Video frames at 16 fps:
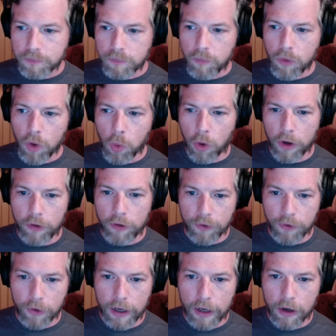where he was
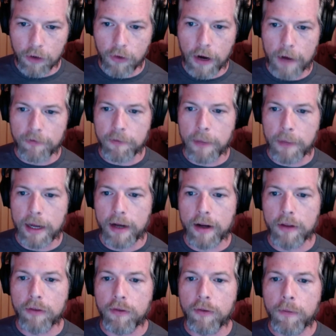doing aircraft
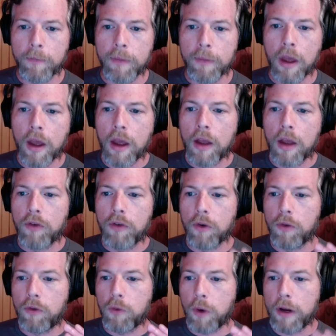maintenance. So
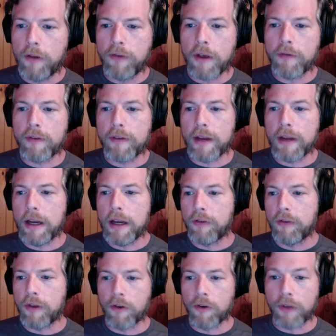2017,
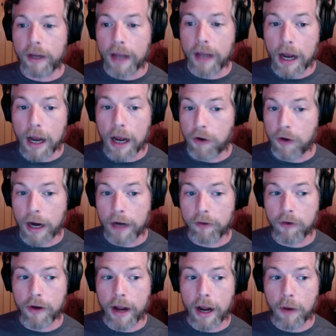he's there as a
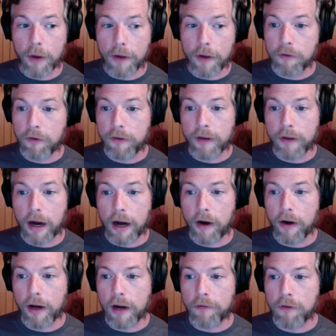contractor now after
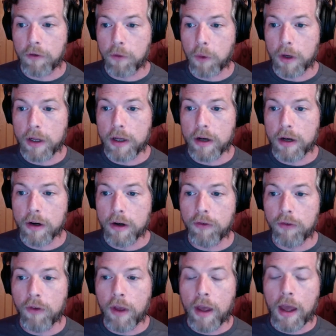retiring after 20
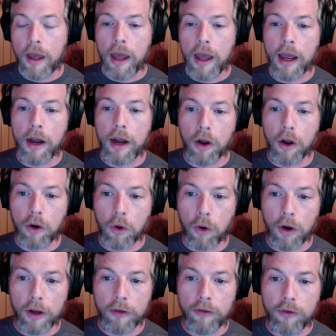years. And
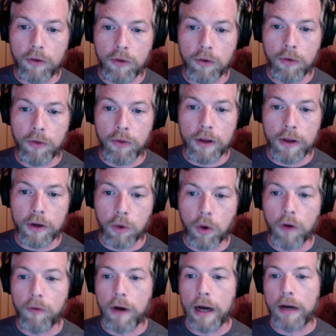according to the
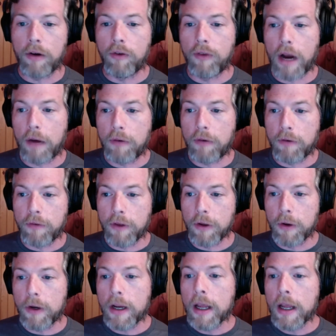court records I reviewed,